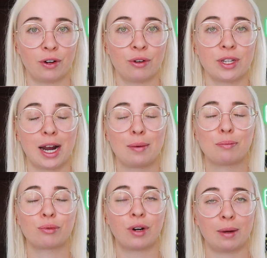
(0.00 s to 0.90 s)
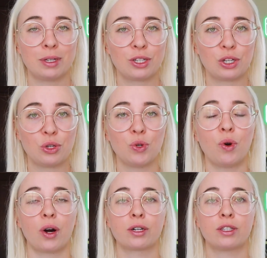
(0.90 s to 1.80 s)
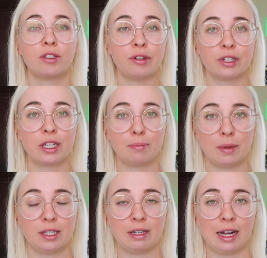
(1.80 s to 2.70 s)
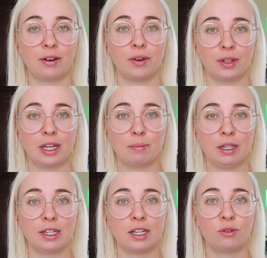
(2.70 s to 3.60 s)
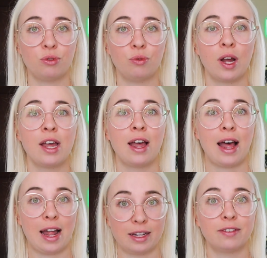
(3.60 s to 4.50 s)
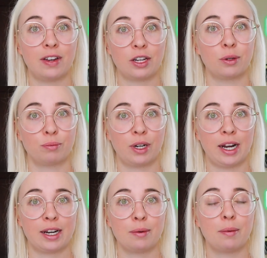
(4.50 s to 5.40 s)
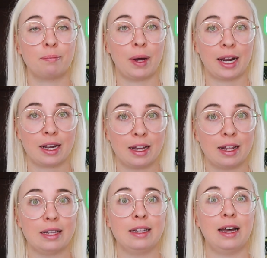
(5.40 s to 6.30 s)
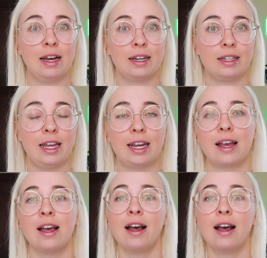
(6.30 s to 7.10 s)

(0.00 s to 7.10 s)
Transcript: photos, I promise you are seriously missing out on the ability to elevate your brand by a lot. Like,